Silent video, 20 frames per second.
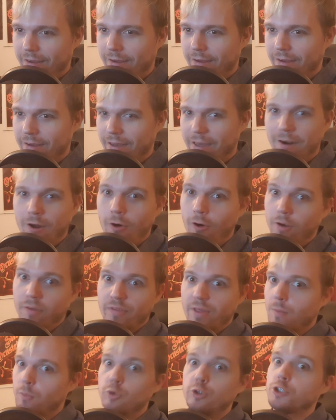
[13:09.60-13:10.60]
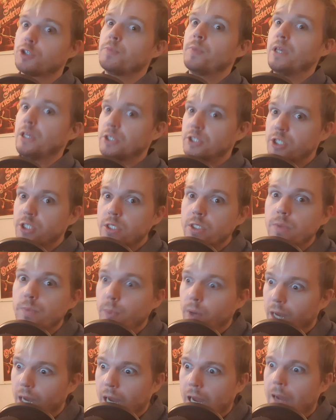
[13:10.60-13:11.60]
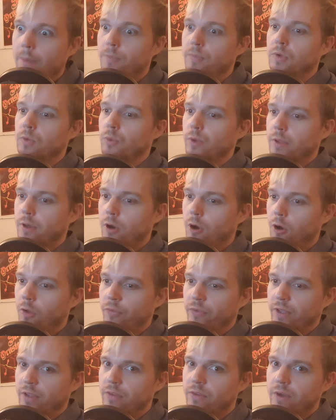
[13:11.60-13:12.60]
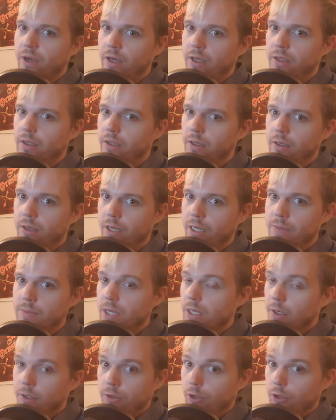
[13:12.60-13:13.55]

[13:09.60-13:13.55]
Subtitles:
And all of them were just being spammed with content ID claims.